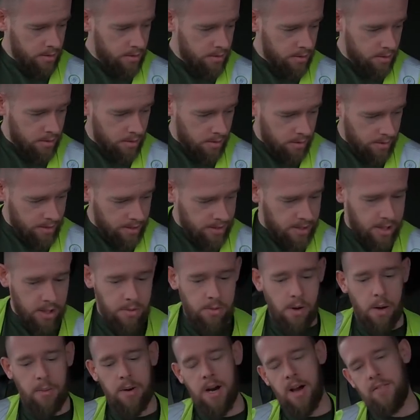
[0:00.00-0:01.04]
Well, this is
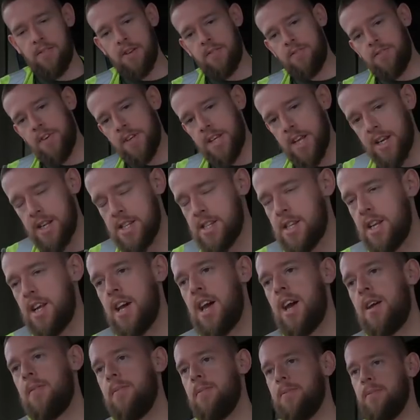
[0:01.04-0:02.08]
what we're having for dinner
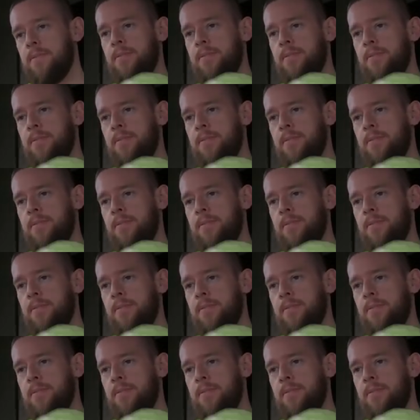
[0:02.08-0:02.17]
today.